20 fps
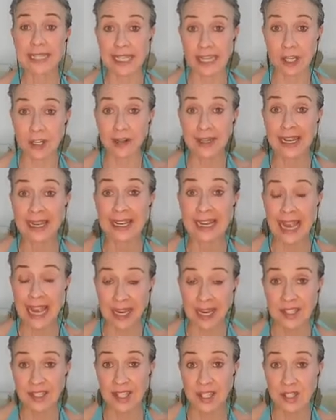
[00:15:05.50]
carrying
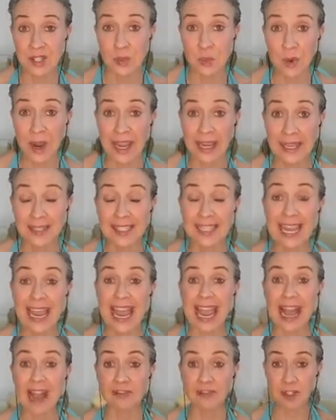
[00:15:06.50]
excess weight. To
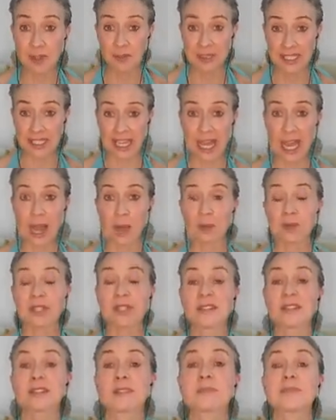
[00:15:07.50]
have your
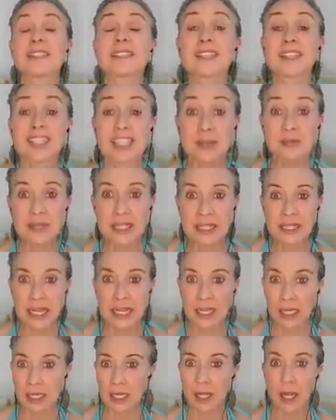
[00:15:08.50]
metabolism
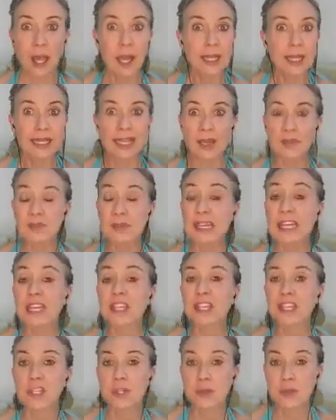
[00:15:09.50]
stimulated can be a
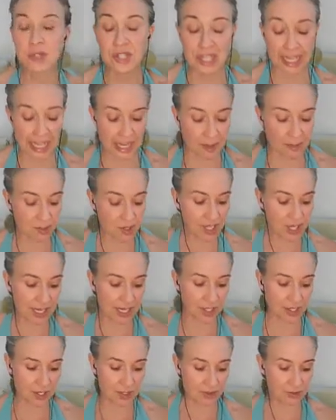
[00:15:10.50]
huge game
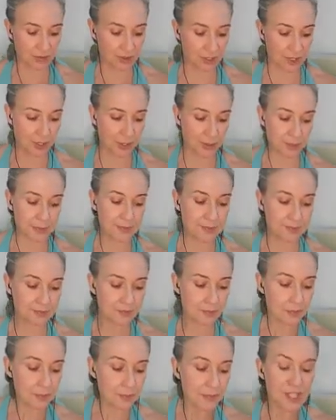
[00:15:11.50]
changer for you.
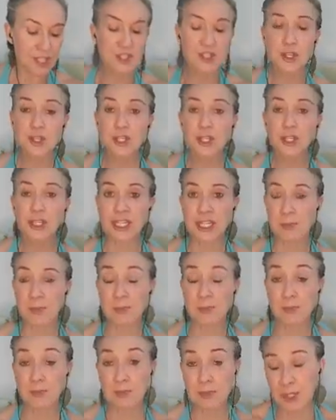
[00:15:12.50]
So you're going
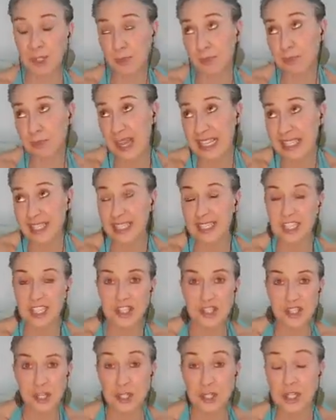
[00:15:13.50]
to basically
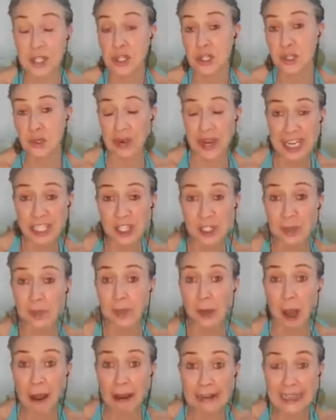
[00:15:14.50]
start to train your
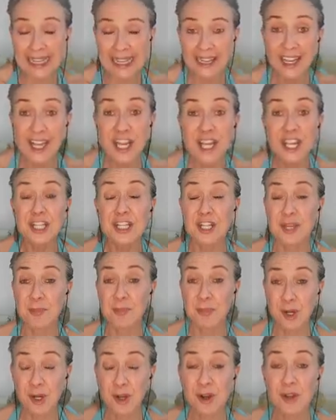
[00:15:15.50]
body to
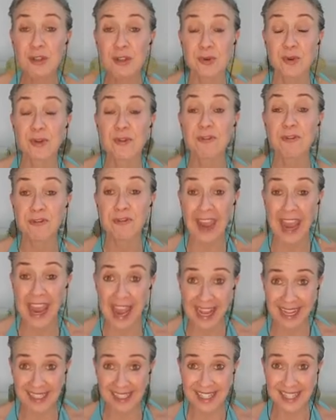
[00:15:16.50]
burn through
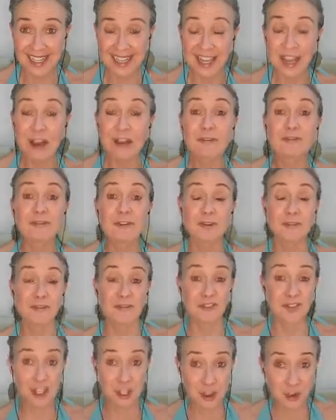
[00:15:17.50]
fat for
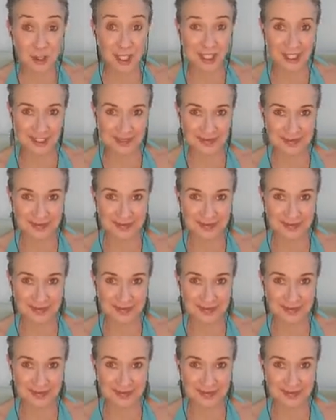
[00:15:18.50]
fuel